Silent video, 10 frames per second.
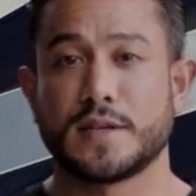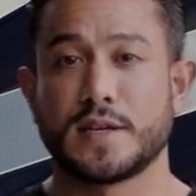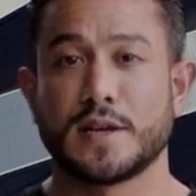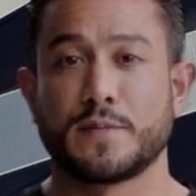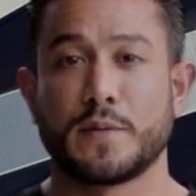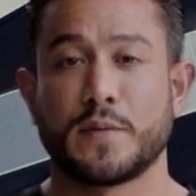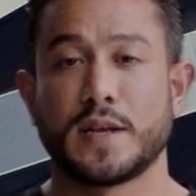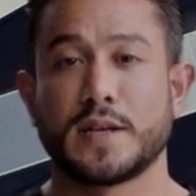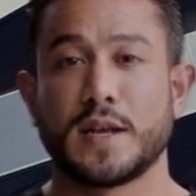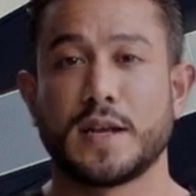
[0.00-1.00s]

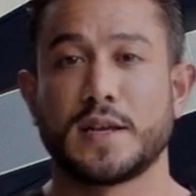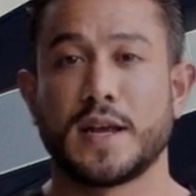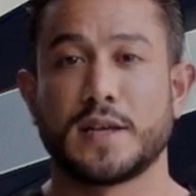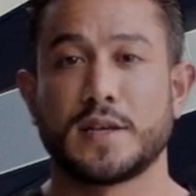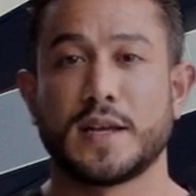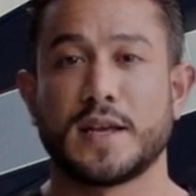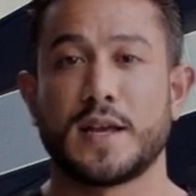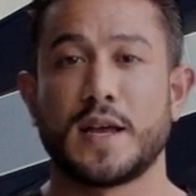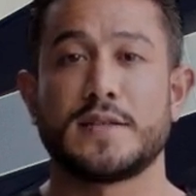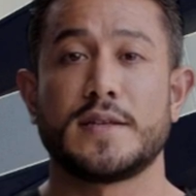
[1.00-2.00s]
Remember, regularly
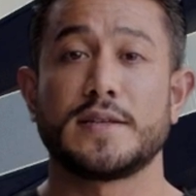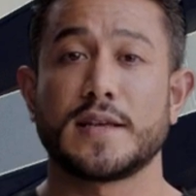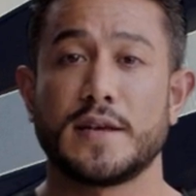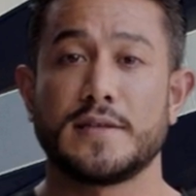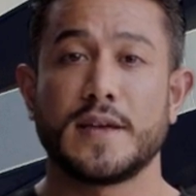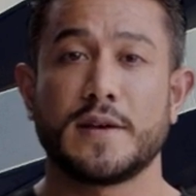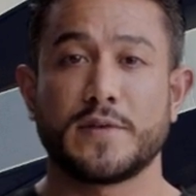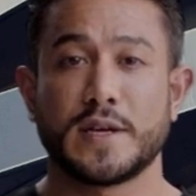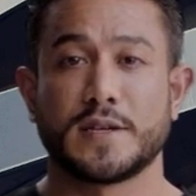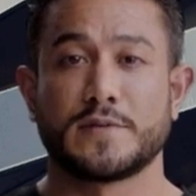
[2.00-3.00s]
assess its
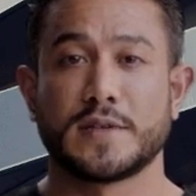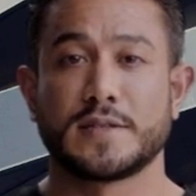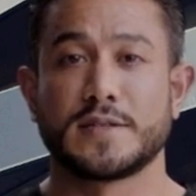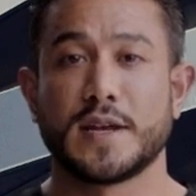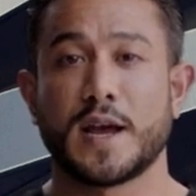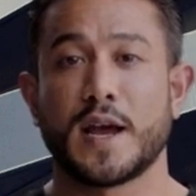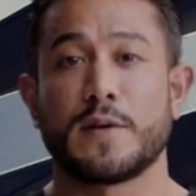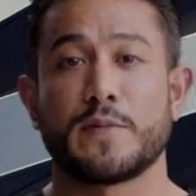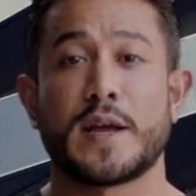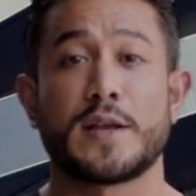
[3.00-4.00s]
effectiveness
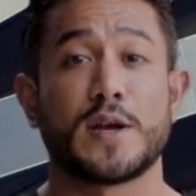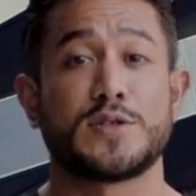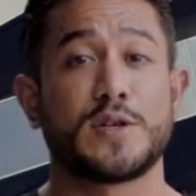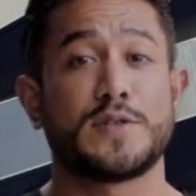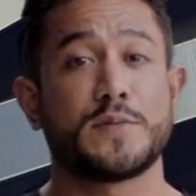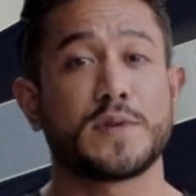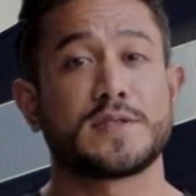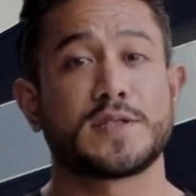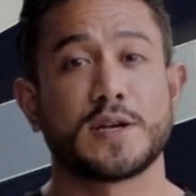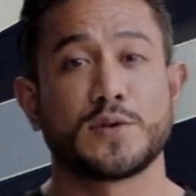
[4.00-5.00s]
and make
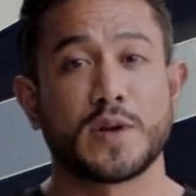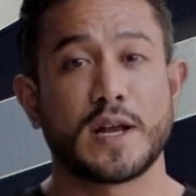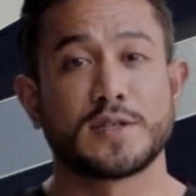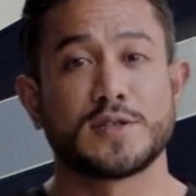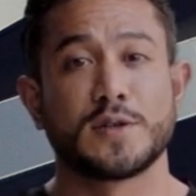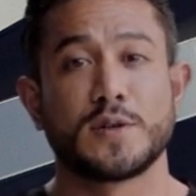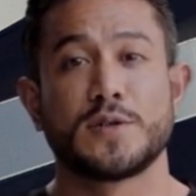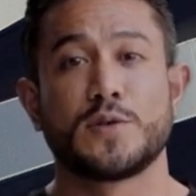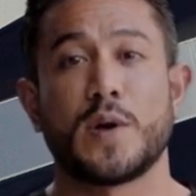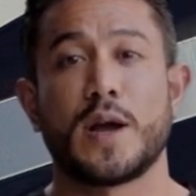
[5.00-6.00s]
adjustments to ensure
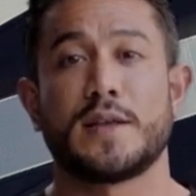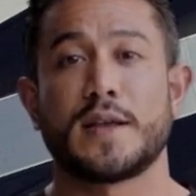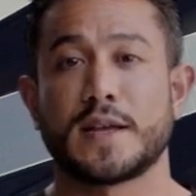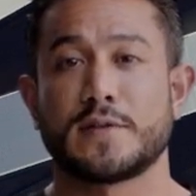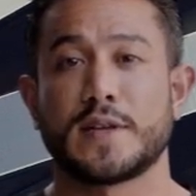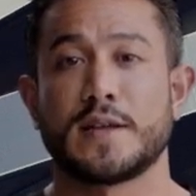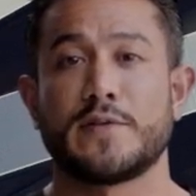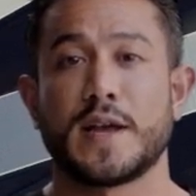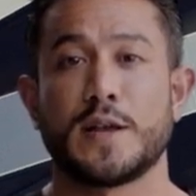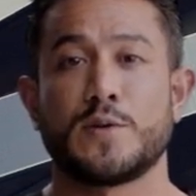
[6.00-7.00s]
you are delivering
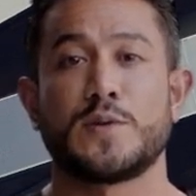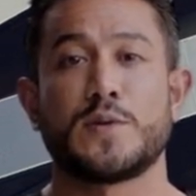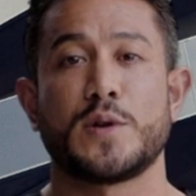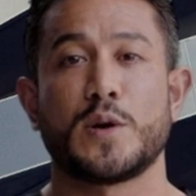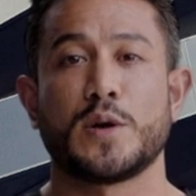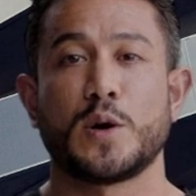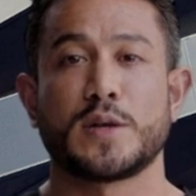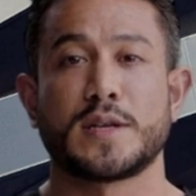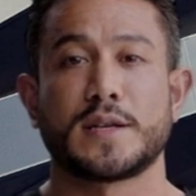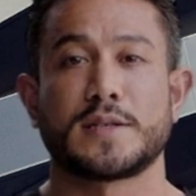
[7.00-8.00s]
value to your
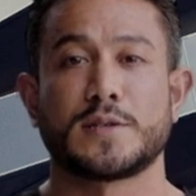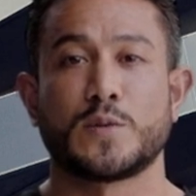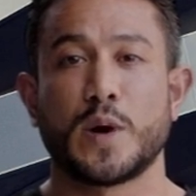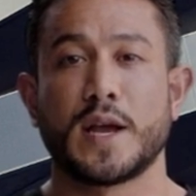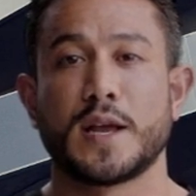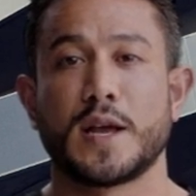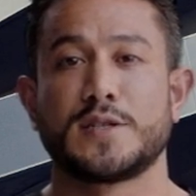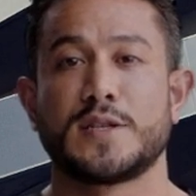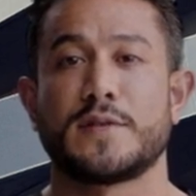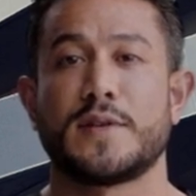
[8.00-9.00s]
audience while
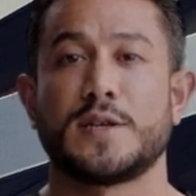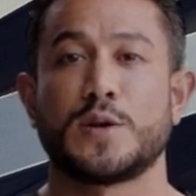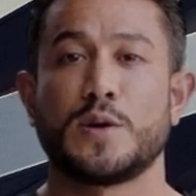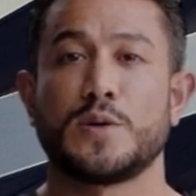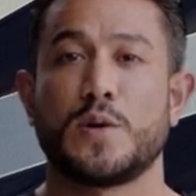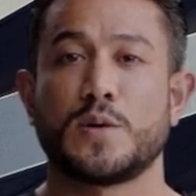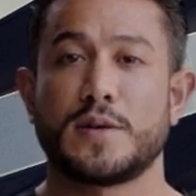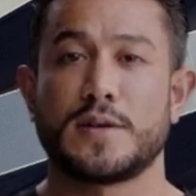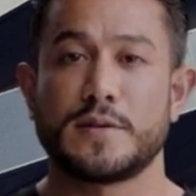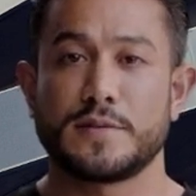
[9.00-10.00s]
achieving your goals.